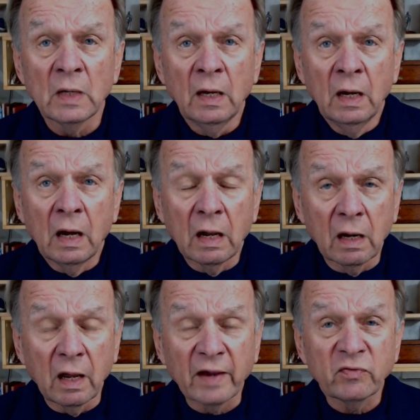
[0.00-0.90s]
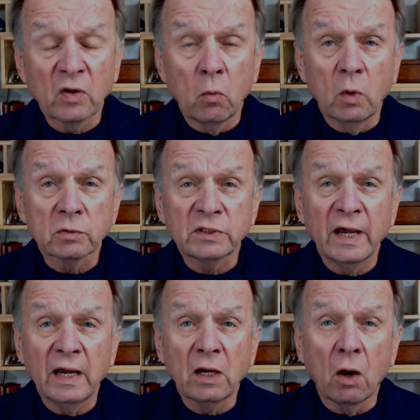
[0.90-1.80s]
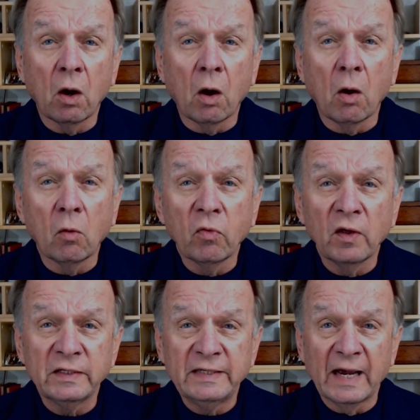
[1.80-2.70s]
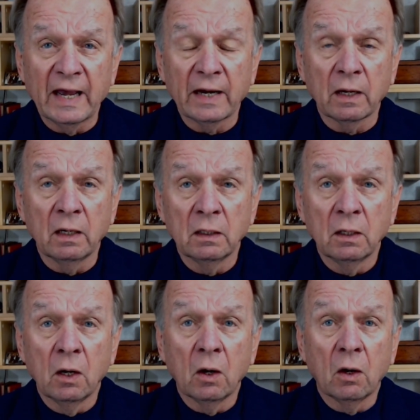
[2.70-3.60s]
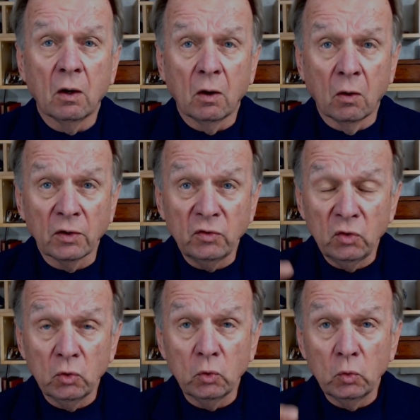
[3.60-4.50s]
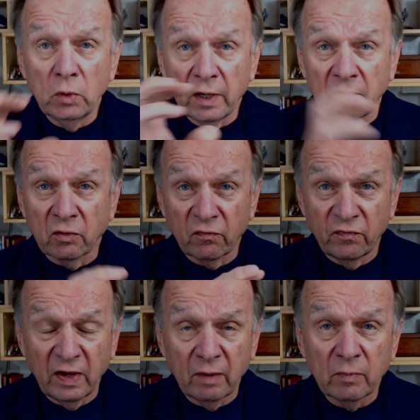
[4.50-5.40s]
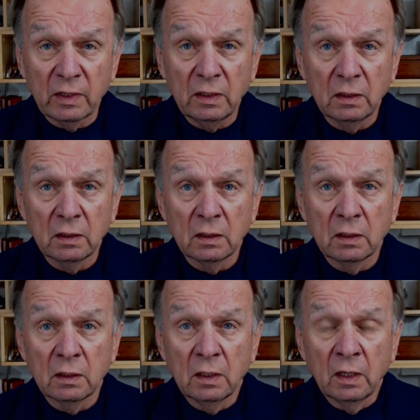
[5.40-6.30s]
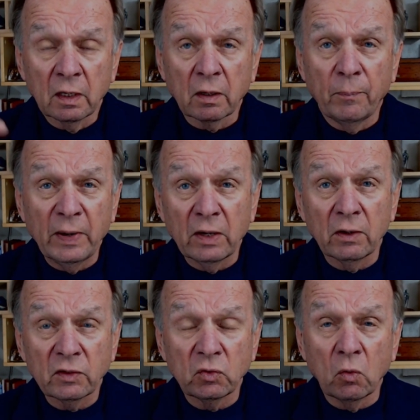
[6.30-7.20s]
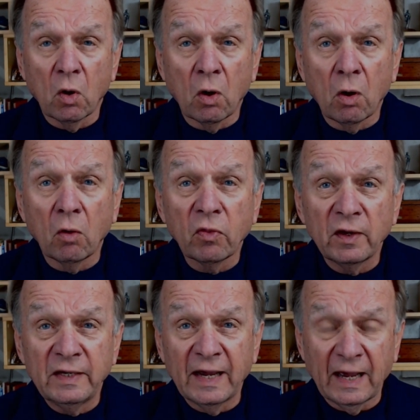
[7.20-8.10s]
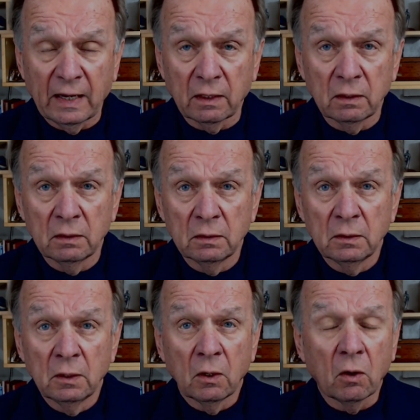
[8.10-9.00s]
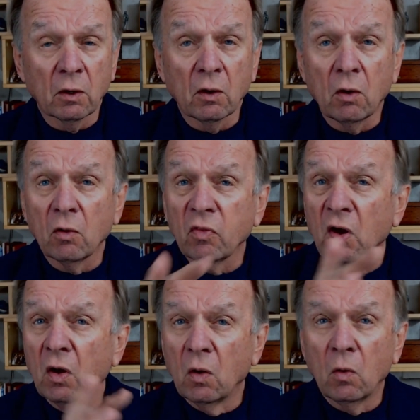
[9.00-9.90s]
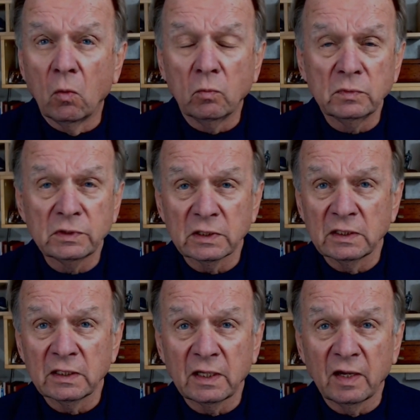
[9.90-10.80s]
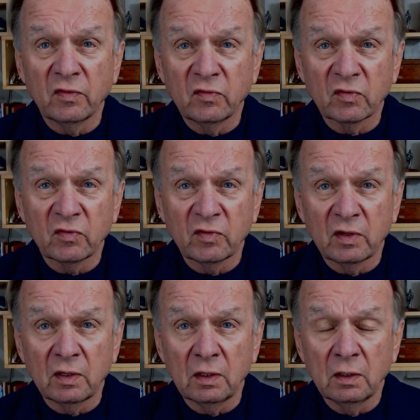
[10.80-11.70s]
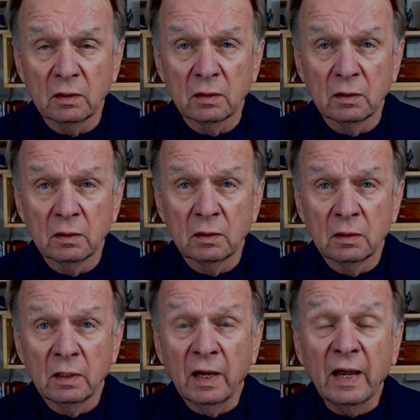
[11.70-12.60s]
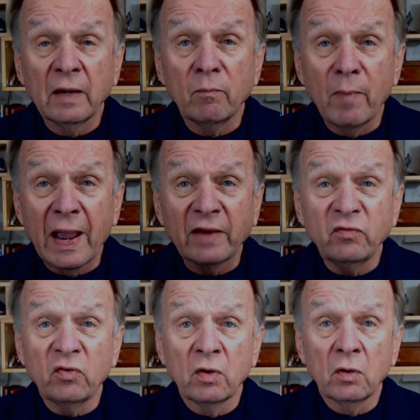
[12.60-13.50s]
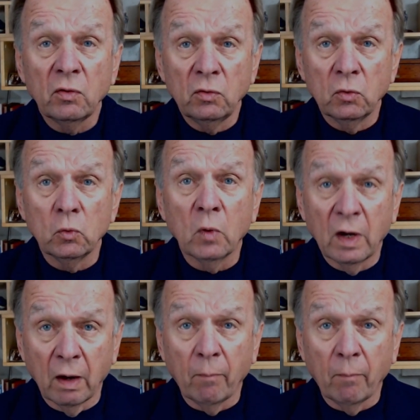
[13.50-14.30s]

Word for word: Alexa will take all the data on you and your family and compare it to all the data on all the homes in Kansas City and match you up.